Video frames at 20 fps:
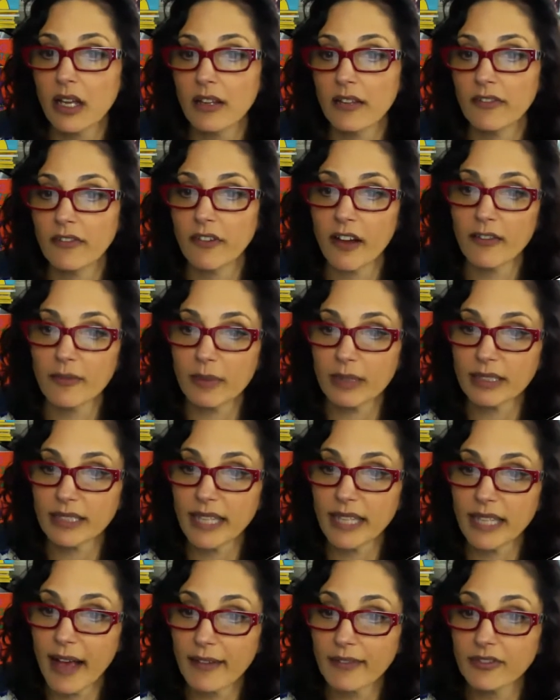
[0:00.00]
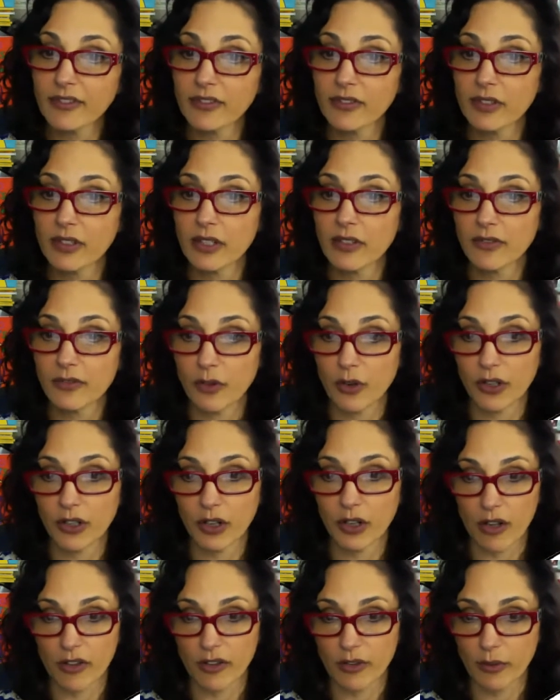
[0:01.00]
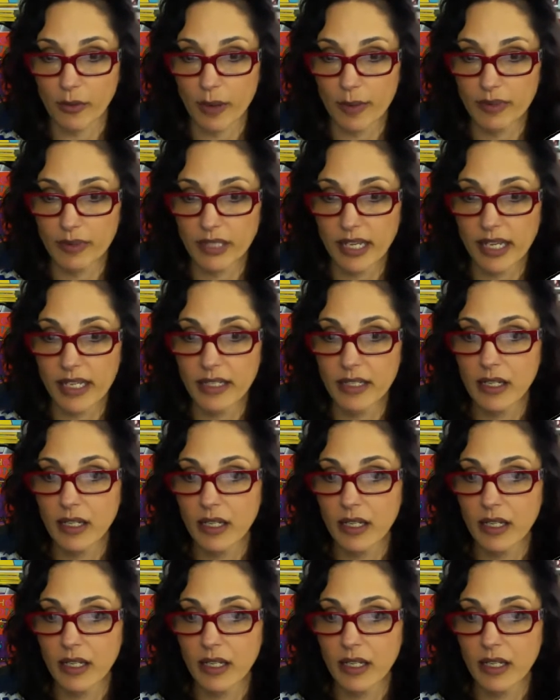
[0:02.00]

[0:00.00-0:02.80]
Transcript: the 5 must-haves for your author website,